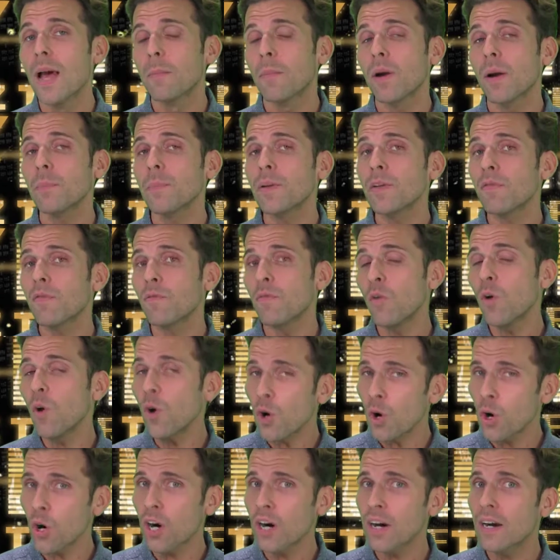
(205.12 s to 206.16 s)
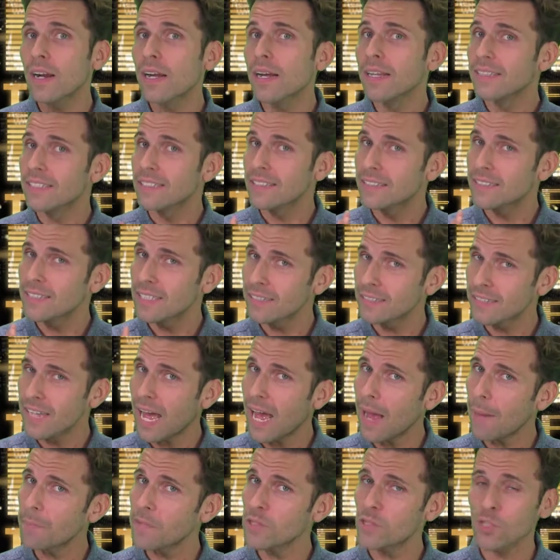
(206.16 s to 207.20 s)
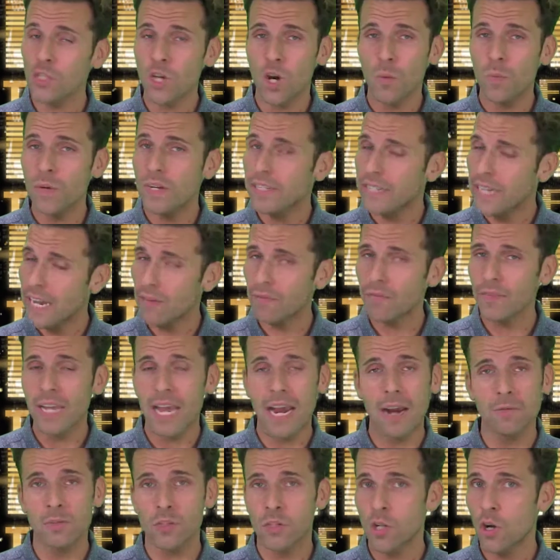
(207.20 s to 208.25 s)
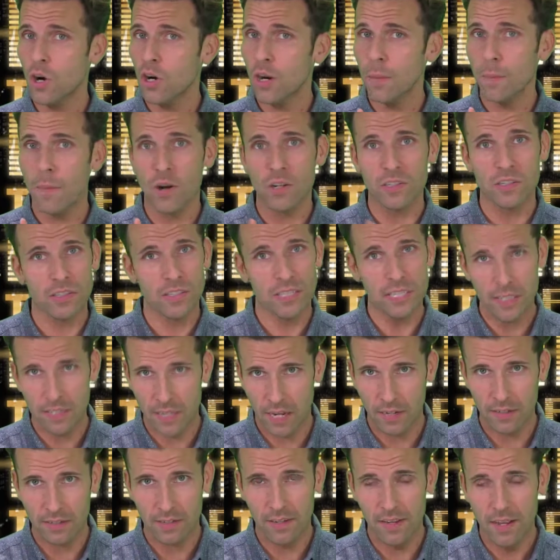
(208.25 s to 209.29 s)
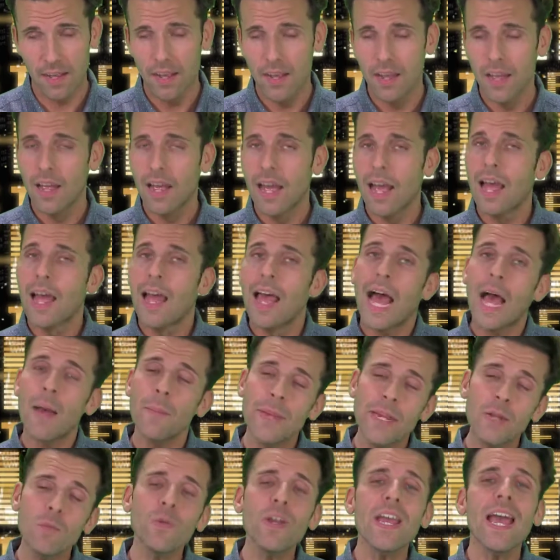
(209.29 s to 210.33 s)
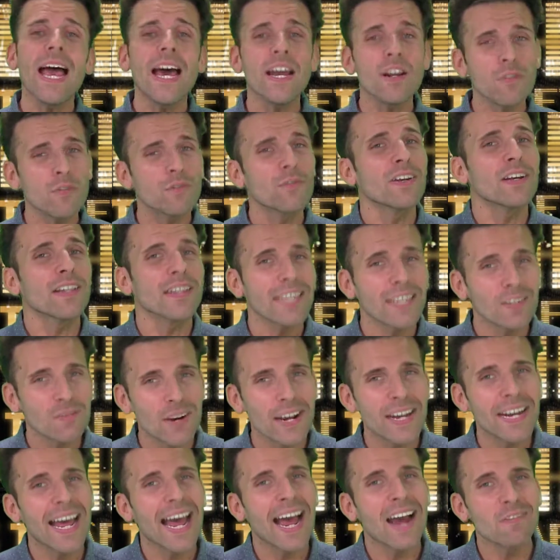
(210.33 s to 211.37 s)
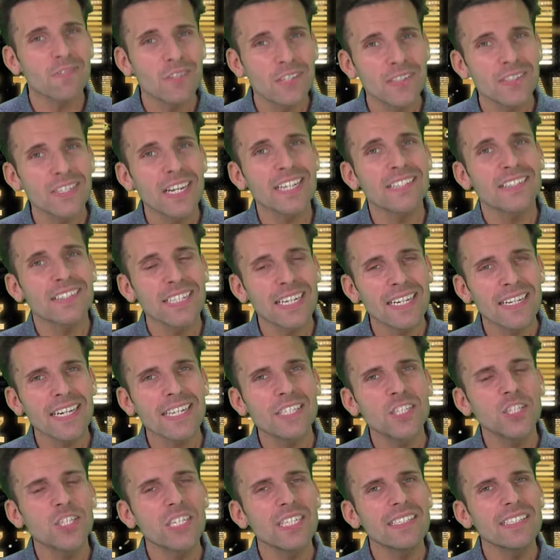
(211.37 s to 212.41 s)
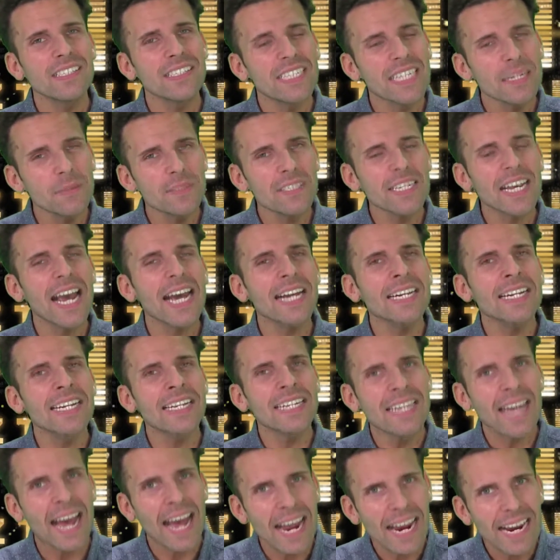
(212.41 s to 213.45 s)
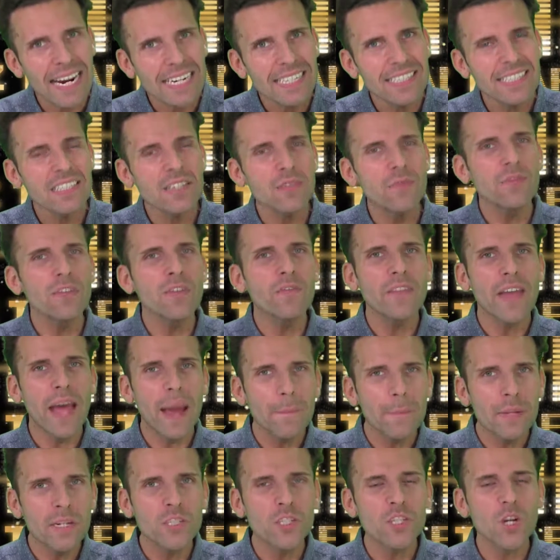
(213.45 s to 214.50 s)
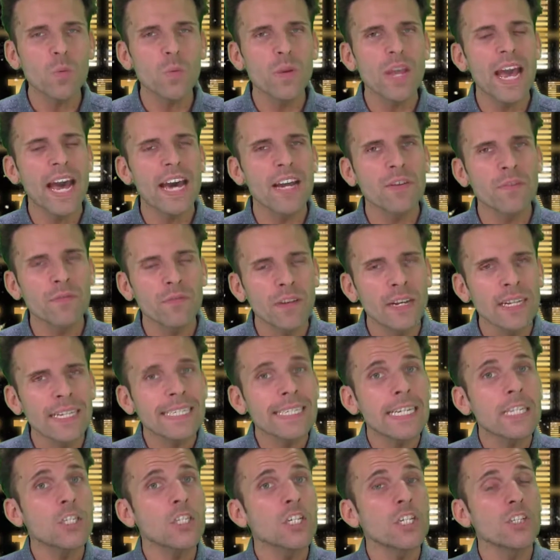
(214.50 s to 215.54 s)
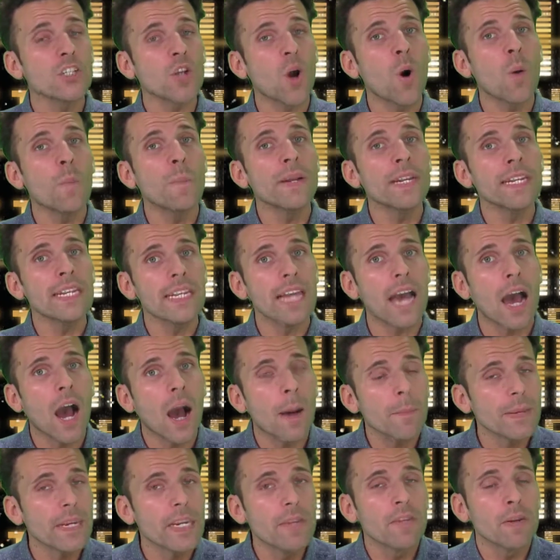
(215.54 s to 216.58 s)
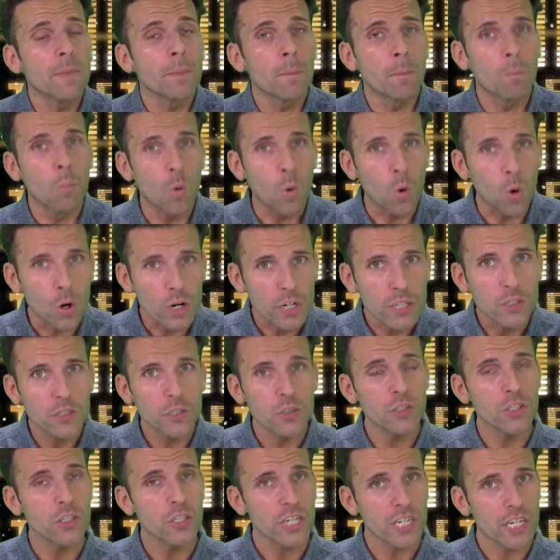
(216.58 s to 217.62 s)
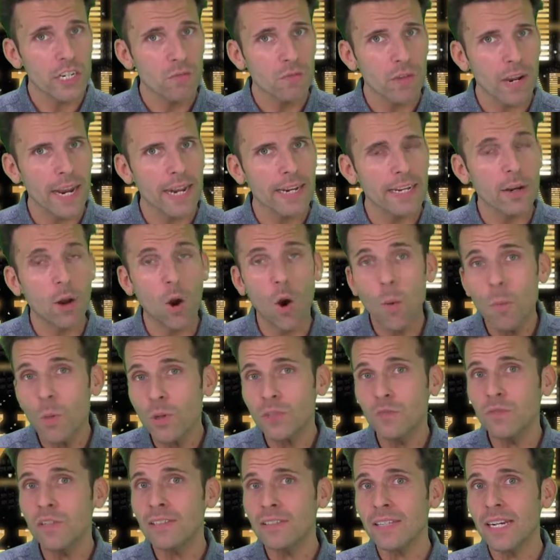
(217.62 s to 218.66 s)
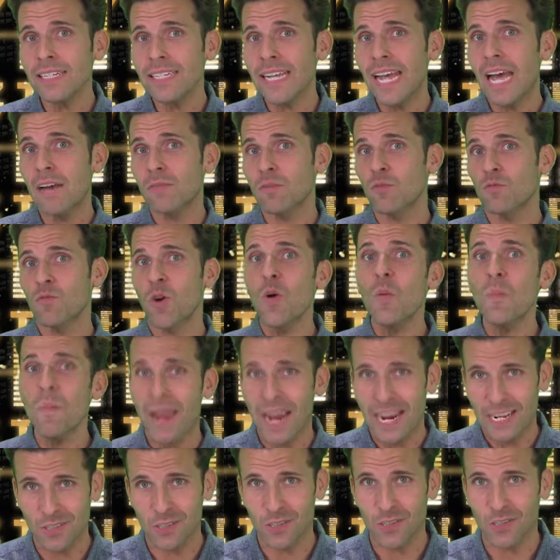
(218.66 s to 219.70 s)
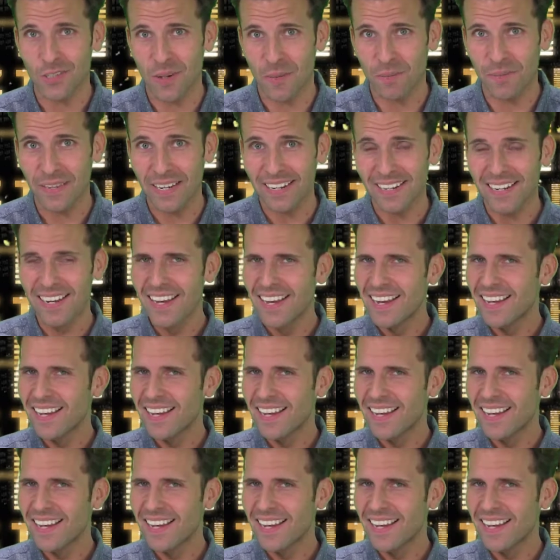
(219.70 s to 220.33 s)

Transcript: But before the sixth episode, we definitely have to talk about Zilan. I mean, we had a feeling, right? I have to say, Zilan, she seems kind of nice. In the fifth episode, we had a feeling that she's opening up even more to Jin, right? It almost feels like they have a romance or something.